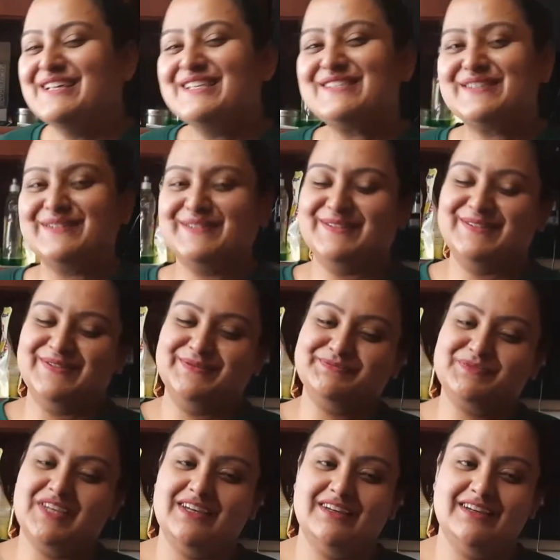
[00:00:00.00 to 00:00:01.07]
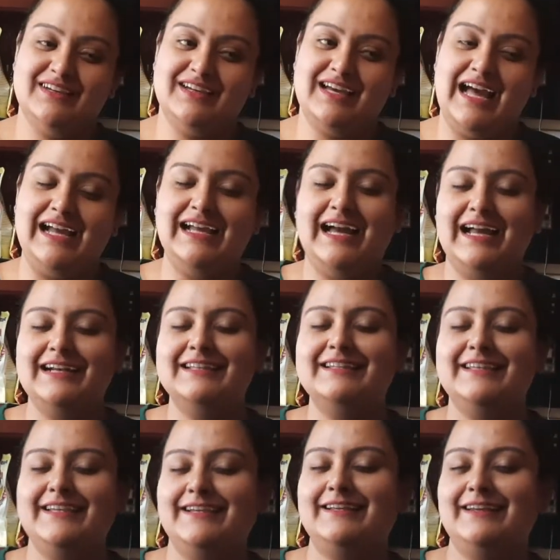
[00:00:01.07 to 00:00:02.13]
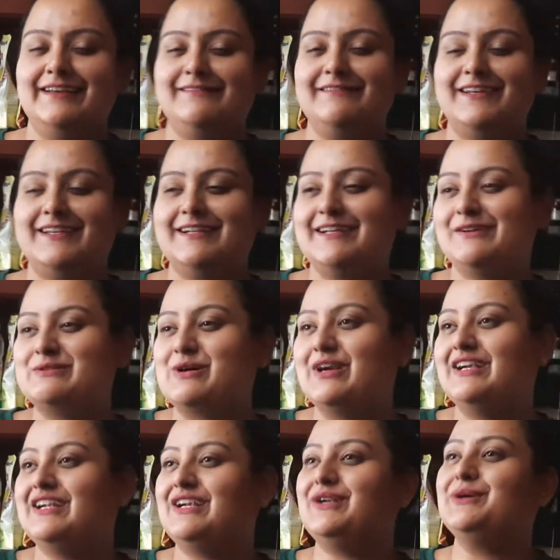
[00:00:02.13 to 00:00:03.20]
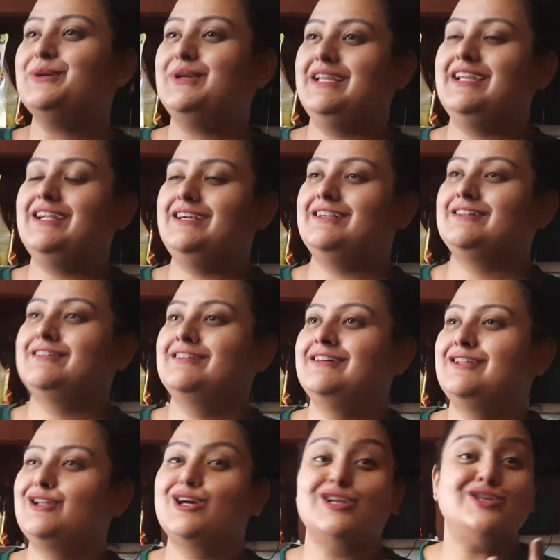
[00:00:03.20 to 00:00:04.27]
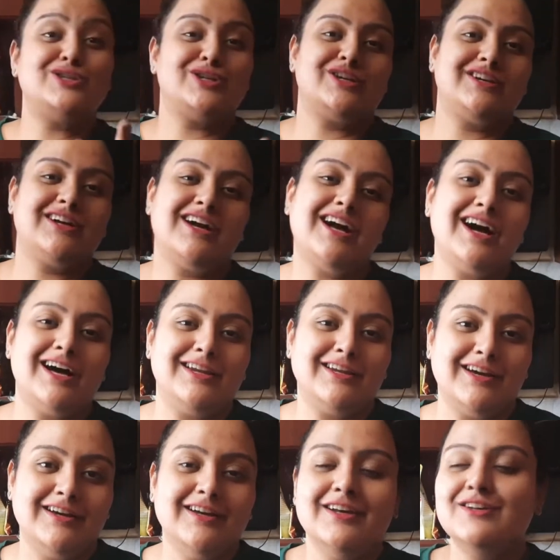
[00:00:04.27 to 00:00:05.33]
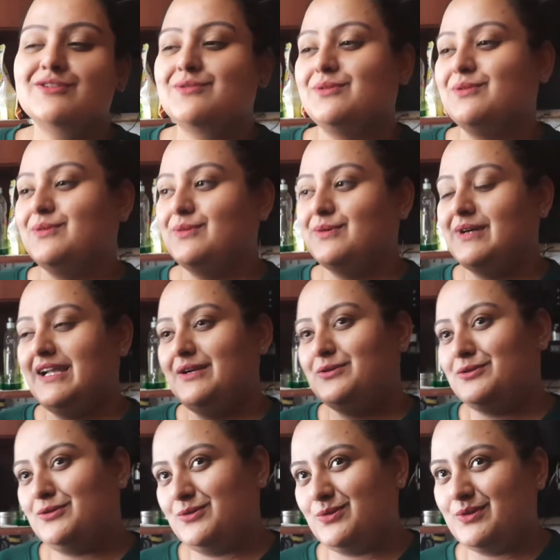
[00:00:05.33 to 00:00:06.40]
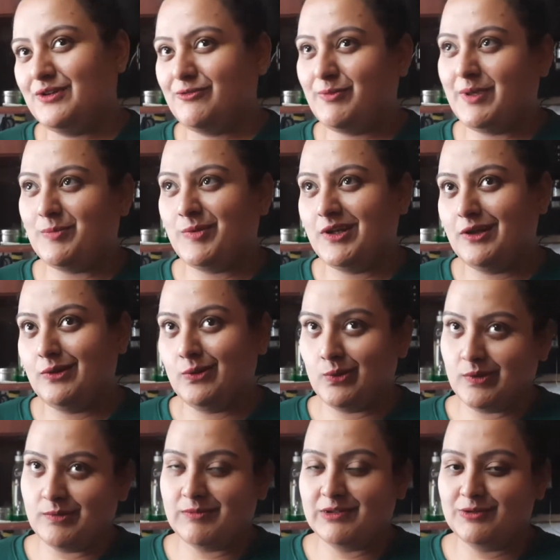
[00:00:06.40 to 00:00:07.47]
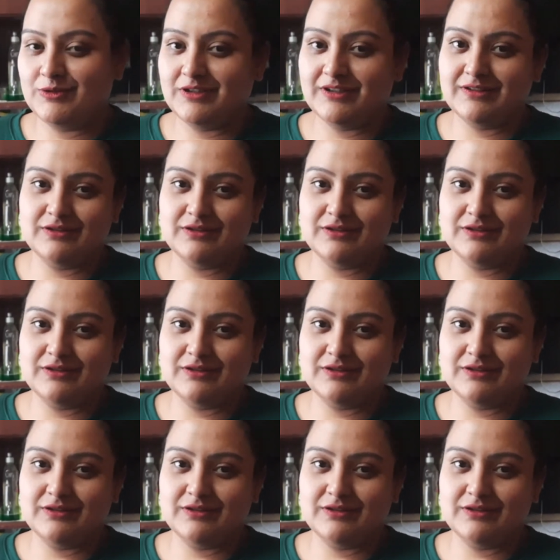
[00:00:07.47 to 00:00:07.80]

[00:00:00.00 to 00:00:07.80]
So, I had an inkling wherein I wanted to eat kanchak ka khana. So, I don't know if people know about this.